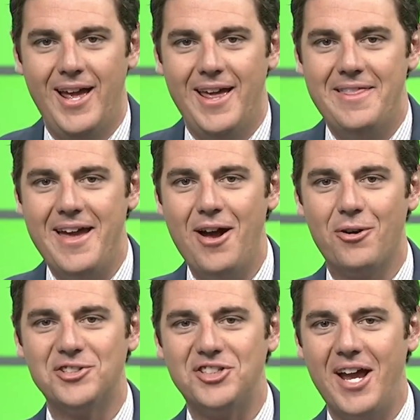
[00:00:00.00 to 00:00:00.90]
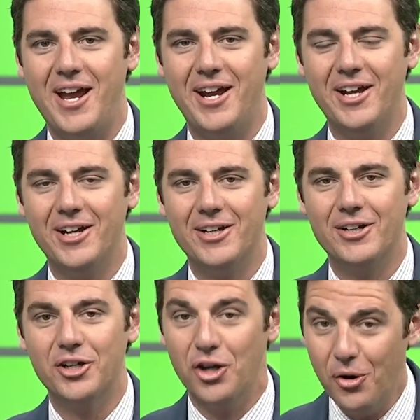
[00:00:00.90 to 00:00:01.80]
They are saying
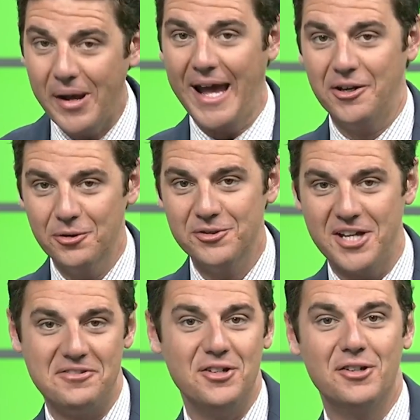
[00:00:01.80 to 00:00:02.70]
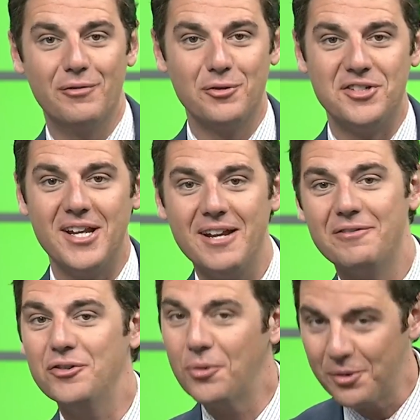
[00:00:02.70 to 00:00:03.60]
go Gators at the University of
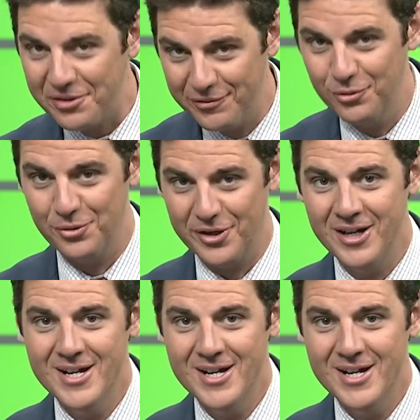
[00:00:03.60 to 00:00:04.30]
North Florida.